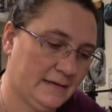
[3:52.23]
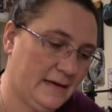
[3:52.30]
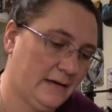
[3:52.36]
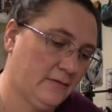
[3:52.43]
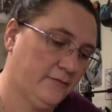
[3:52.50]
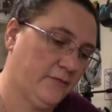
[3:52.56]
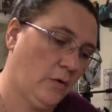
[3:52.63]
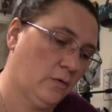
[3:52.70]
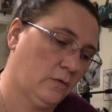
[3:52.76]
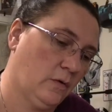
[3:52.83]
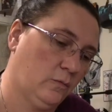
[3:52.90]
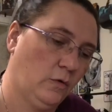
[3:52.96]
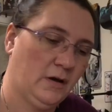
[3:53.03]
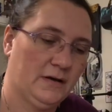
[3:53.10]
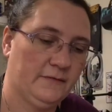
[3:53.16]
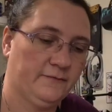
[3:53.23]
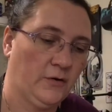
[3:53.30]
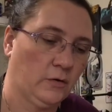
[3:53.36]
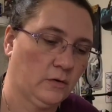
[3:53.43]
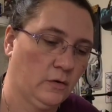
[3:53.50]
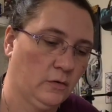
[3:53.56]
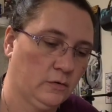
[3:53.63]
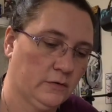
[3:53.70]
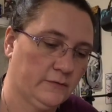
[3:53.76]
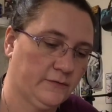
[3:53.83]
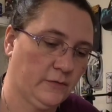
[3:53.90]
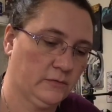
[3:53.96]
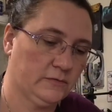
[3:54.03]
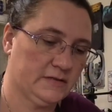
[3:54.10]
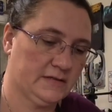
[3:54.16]
not a phone, well, a phone holder,
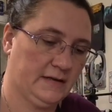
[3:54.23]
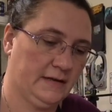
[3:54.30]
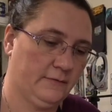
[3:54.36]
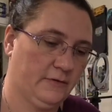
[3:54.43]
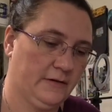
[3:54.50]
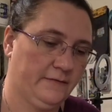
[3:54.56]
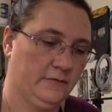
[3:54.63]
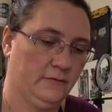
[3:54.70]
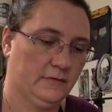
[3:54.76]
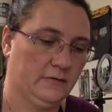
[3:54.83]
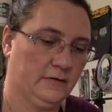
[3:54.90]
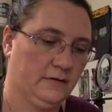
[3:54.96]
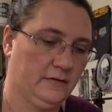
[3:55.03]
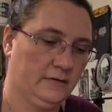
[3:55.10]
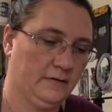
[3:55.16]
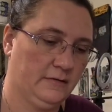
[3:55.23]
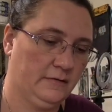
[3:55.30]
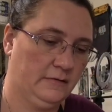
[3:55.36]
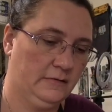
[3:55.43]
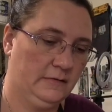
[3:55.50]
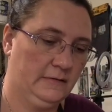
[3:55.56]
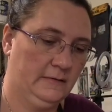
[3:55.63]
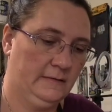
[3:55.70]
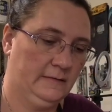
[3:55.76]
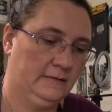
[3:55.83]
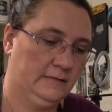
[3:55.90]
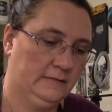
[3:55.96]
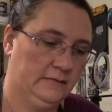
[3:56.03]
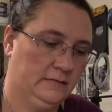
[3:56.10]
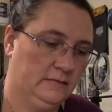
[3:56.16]
phone stand, whatever you want to call it.
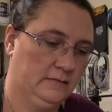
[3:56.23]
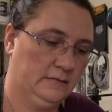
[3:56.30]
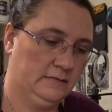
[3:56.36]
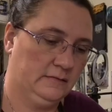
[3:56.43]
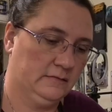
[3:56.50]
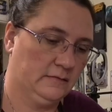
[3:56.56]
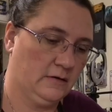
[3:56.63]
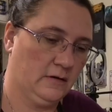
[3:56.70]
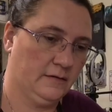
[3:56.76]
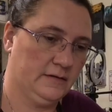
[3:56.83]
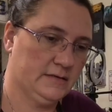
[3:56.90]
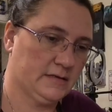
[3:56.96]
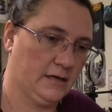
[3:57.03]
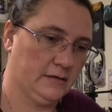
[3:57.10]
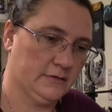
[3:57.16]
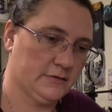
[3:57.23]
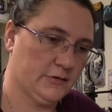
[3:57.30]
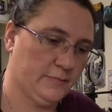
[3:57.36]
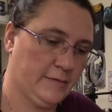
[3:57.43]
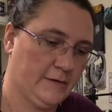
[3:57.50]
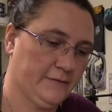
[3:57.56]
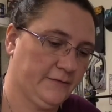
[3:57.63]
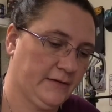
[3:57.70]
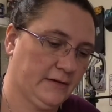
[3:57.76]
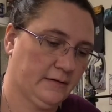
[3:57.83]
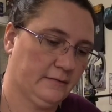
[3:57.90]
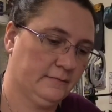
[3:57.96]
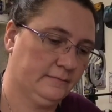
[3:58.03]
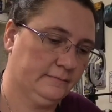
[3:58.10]
Oh, these colors are perfect.